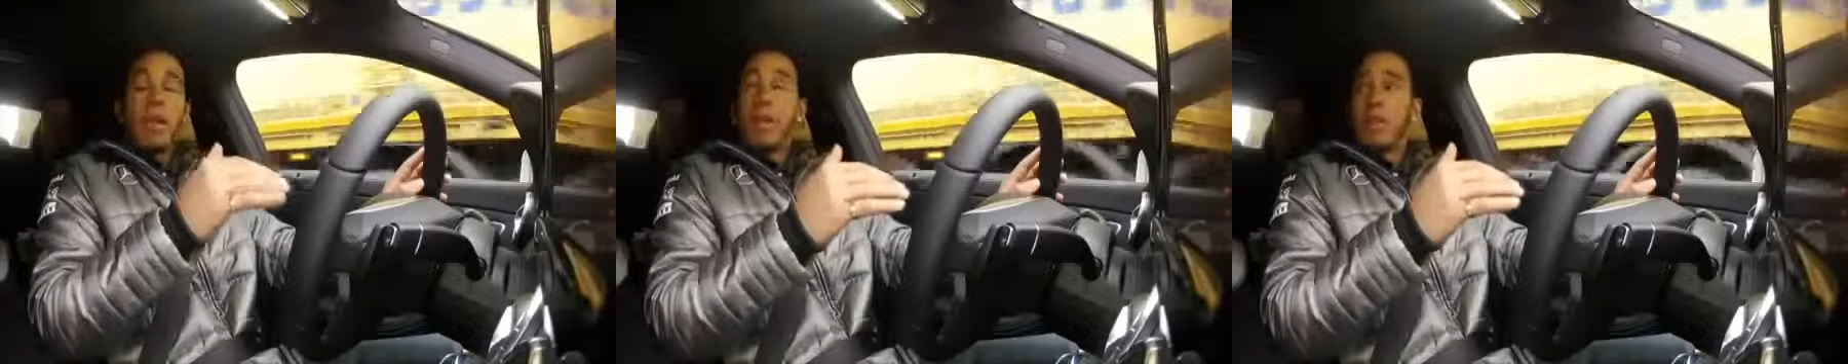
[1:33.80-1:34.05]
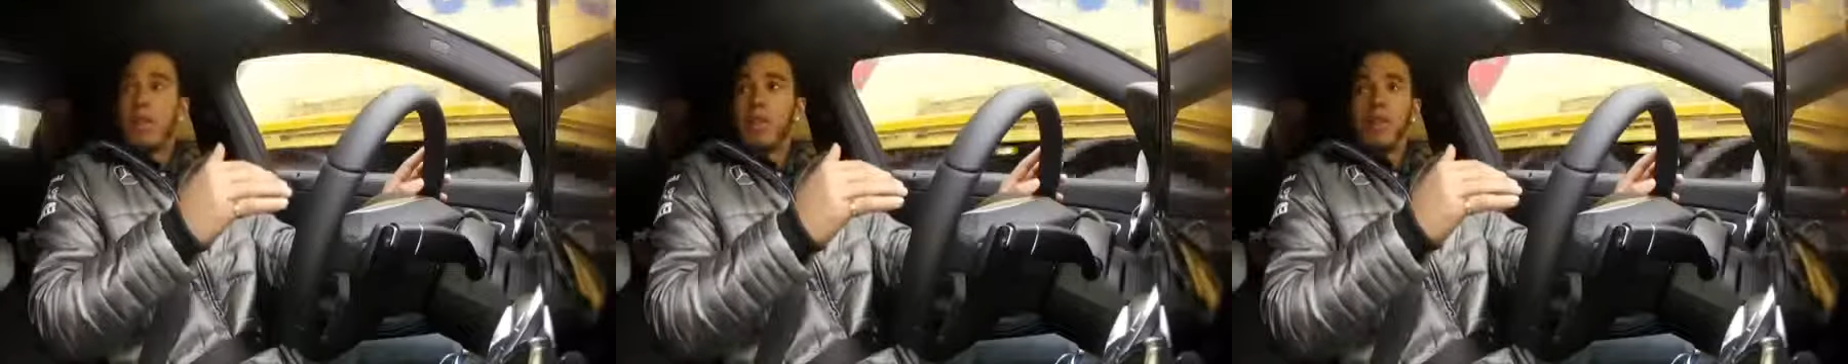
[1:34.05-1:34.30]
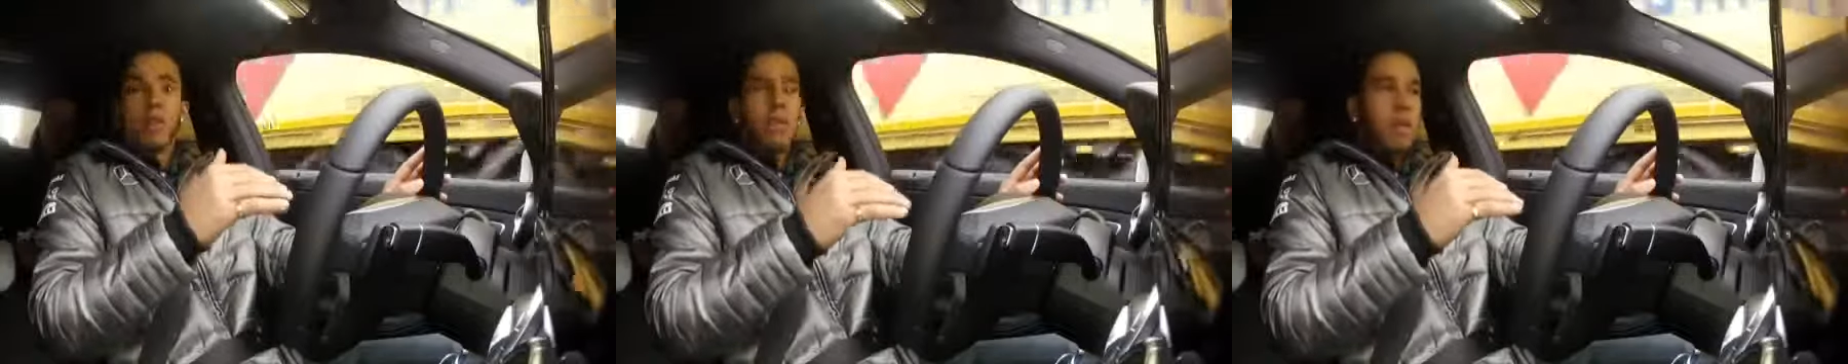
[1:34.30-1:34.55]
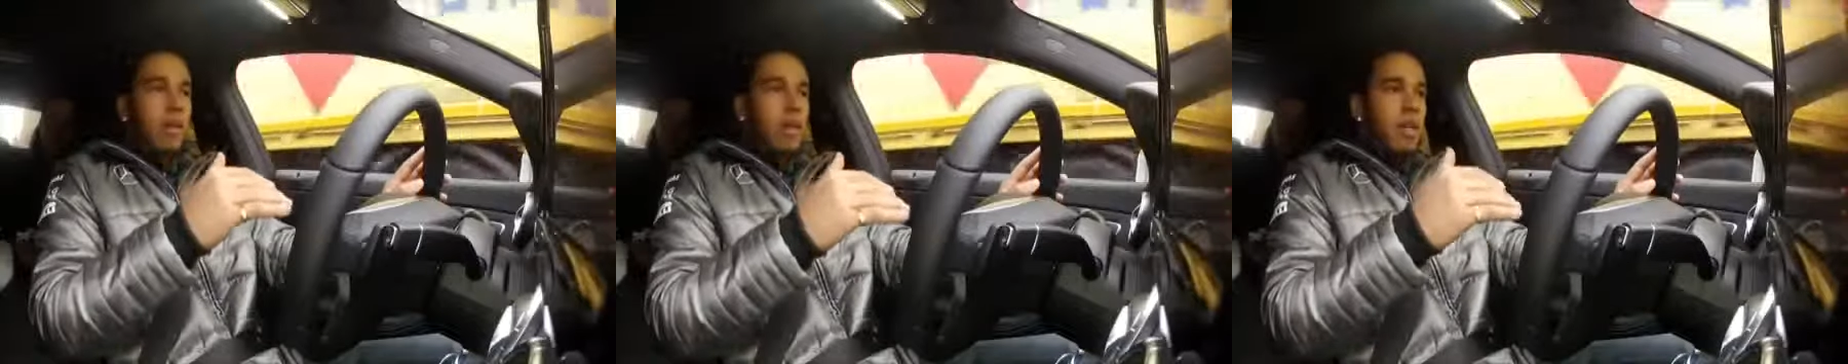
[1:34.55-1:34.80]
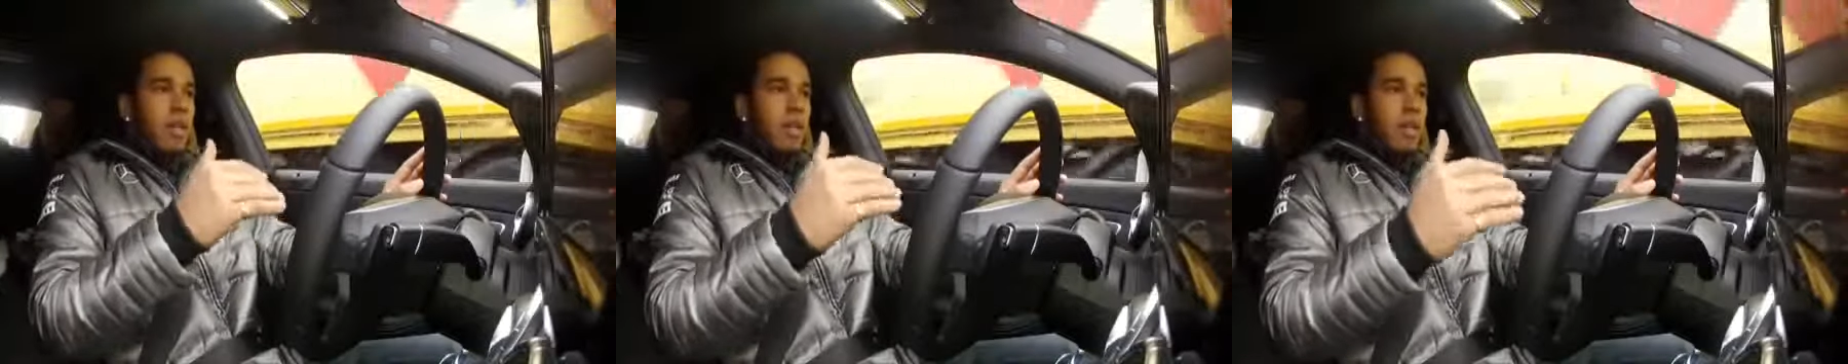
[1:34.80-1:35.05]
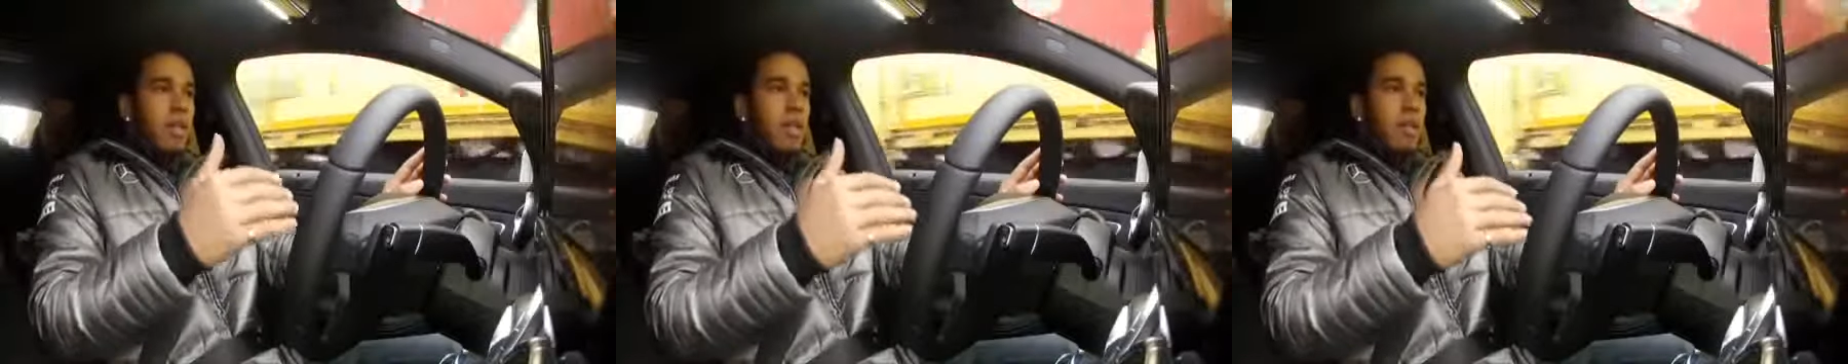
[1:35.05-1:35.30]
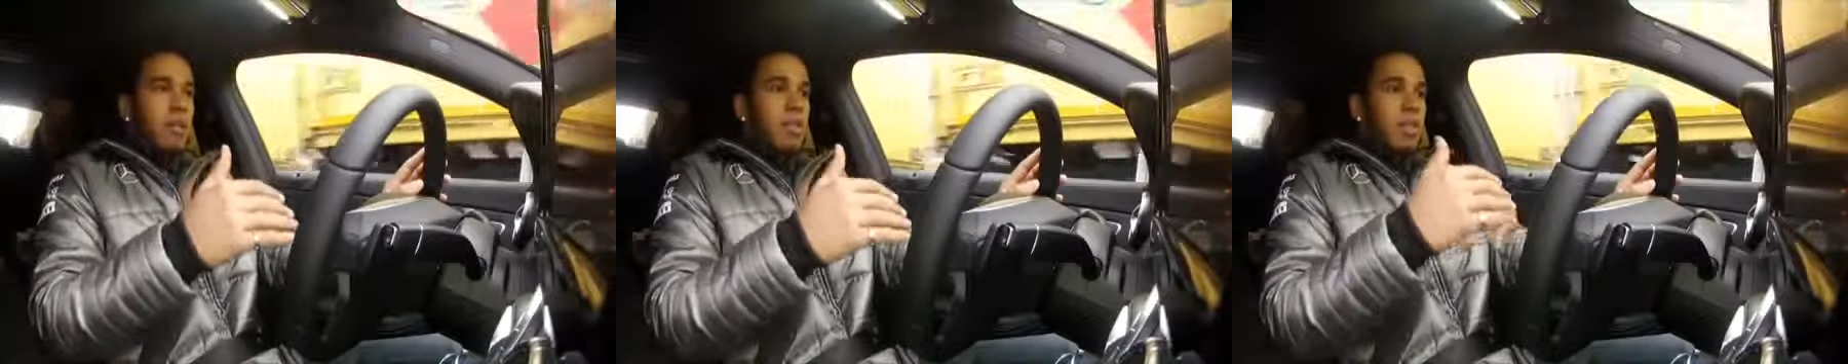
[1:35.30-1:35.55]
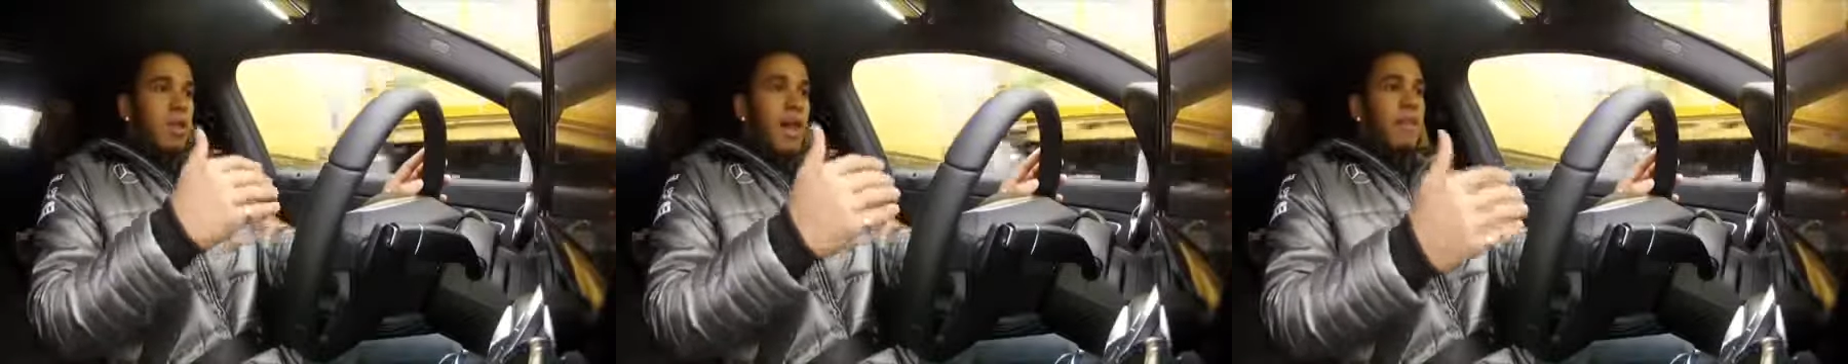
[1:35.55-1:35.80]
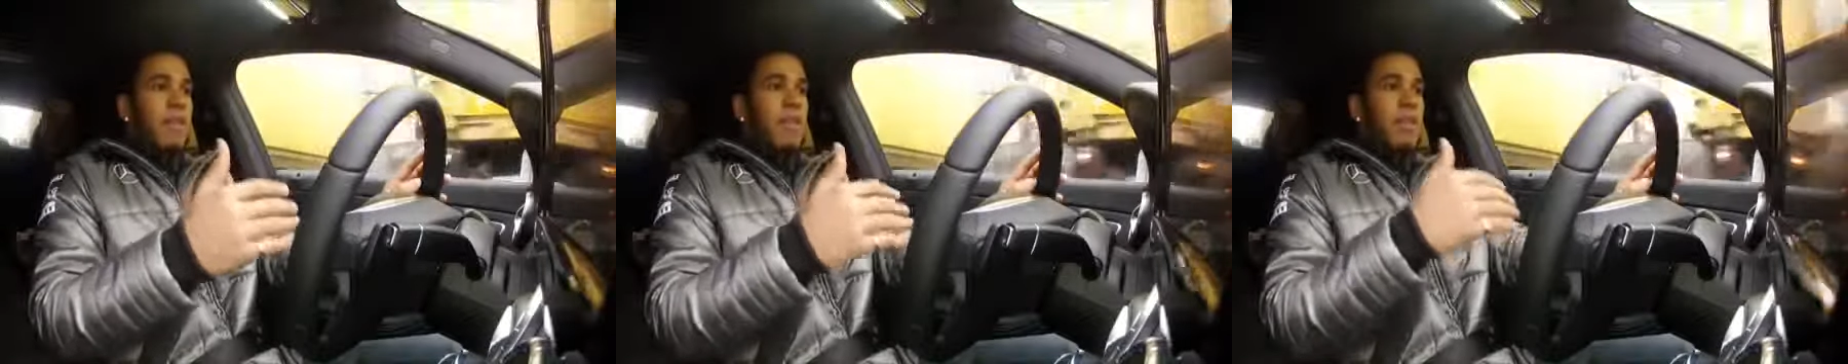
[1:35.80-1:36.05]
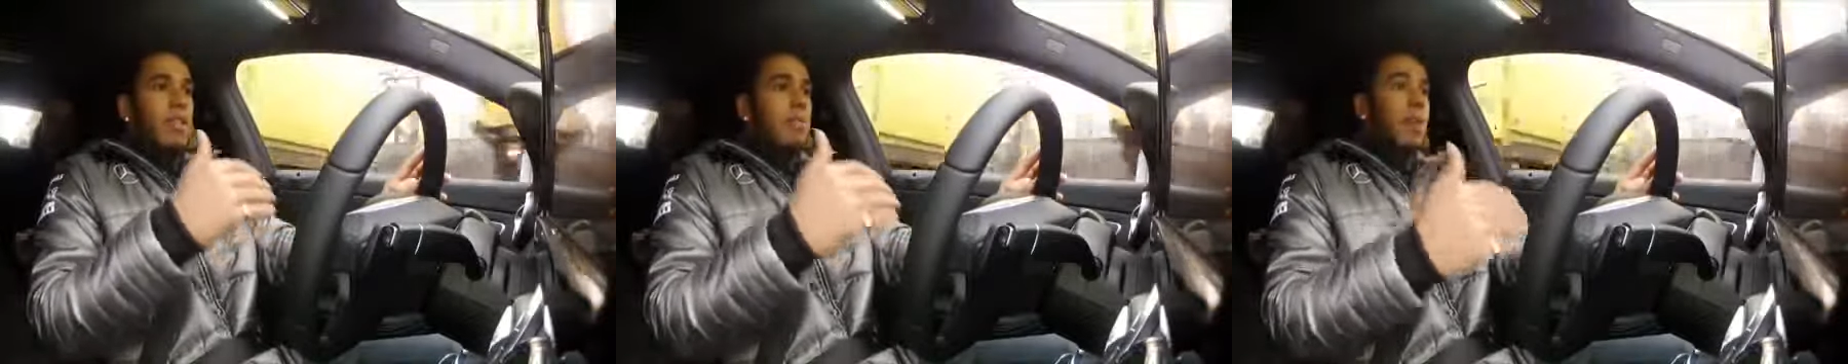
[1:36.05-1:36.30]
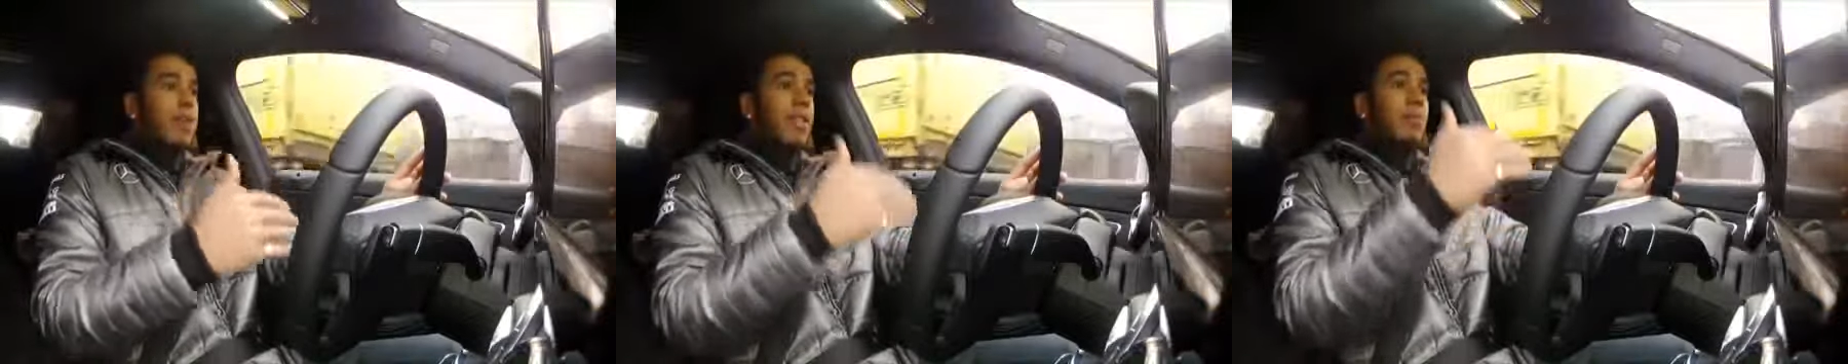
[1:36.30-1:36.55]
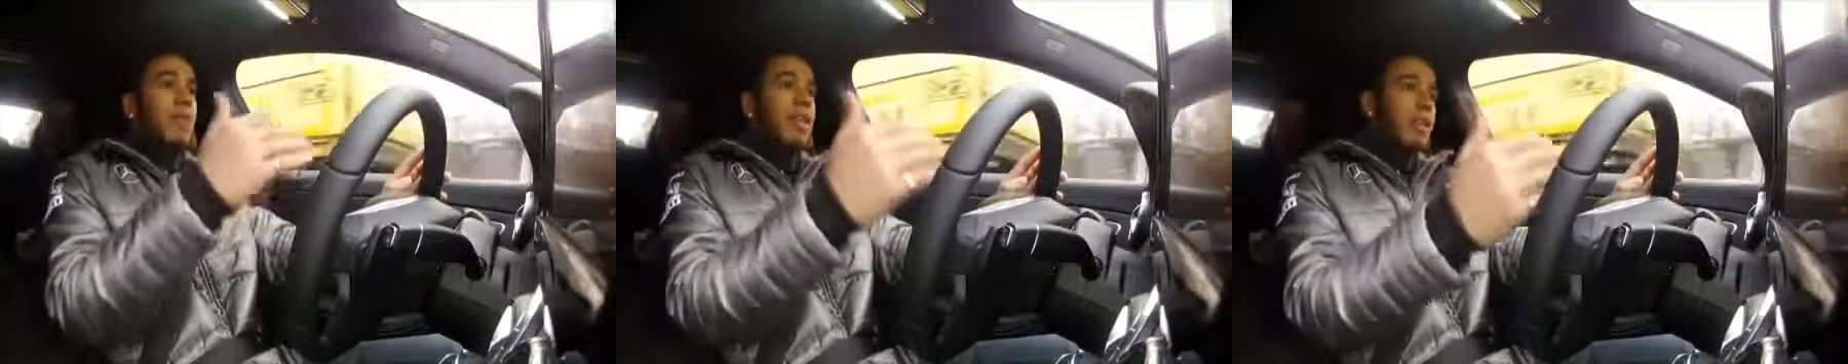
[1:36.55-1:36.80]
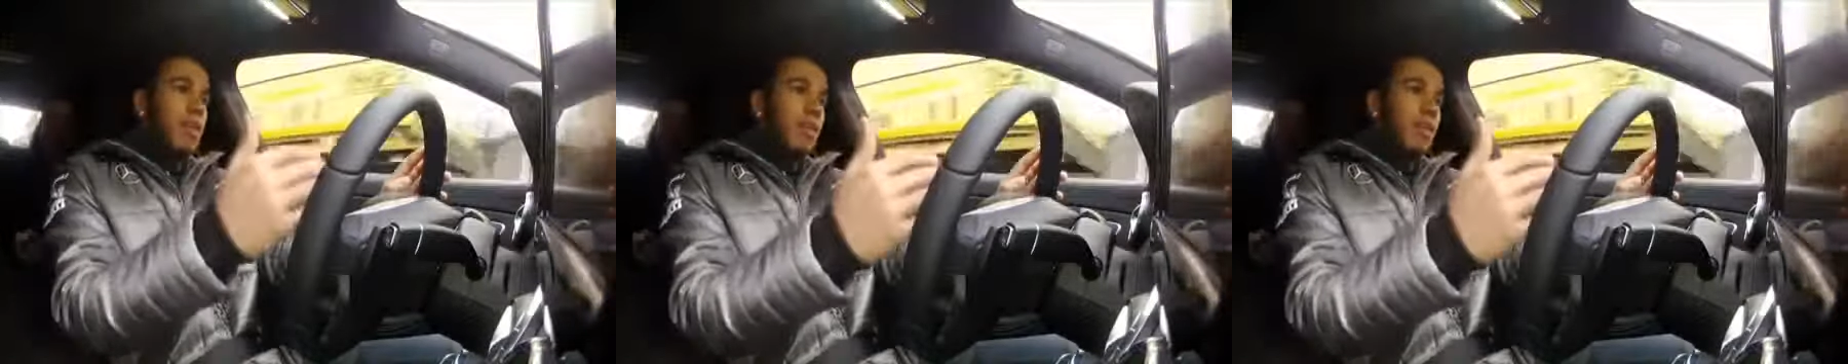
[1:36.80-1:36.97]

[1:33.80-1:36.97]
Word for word: training you do, so that you still have energy by the time you get